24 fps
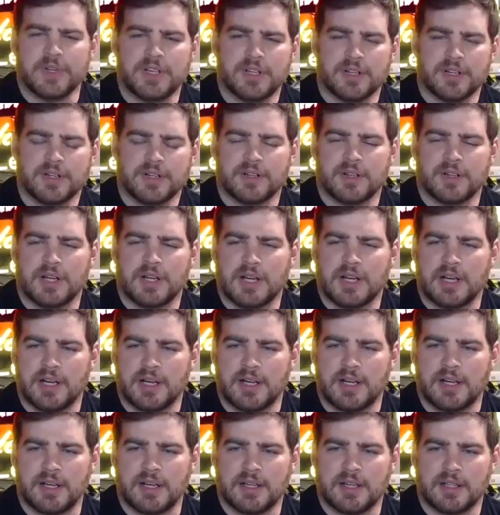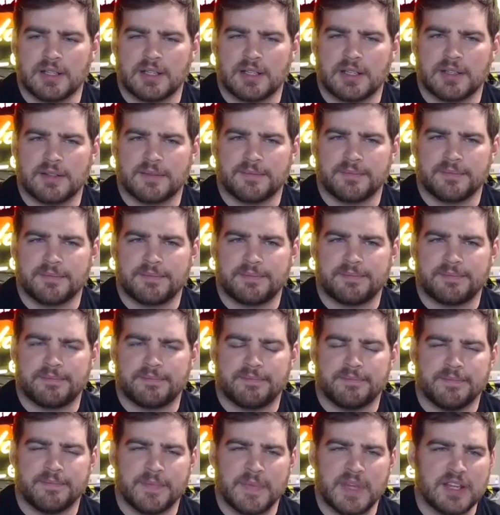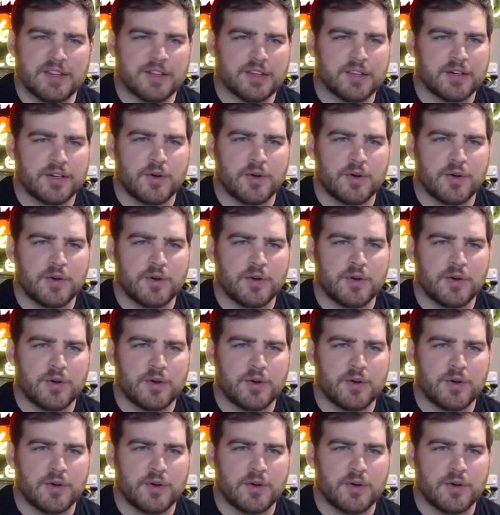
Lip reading: you're either